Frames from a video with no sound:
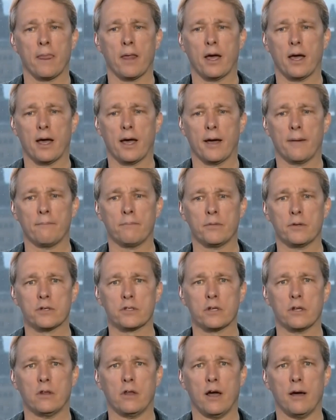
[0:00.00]
um,
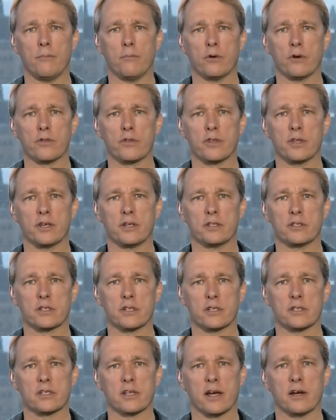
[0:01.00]
there's a lot more things
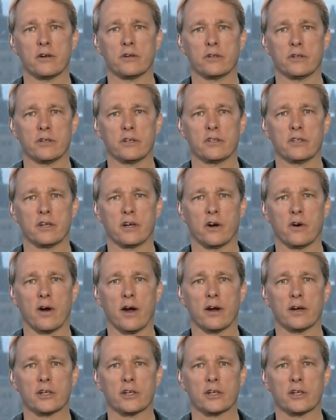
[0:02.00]
that sound good than are